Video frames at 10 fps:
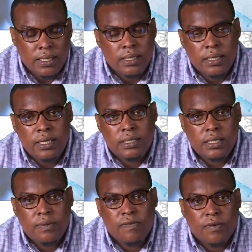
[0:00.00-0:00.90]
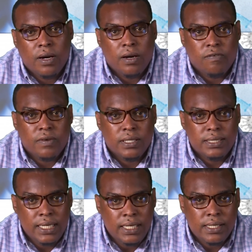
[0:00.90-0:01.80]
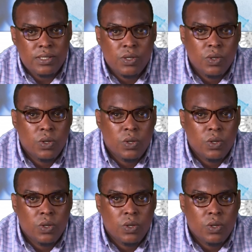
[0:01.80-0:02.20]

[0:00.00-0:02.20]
a native of Dallas,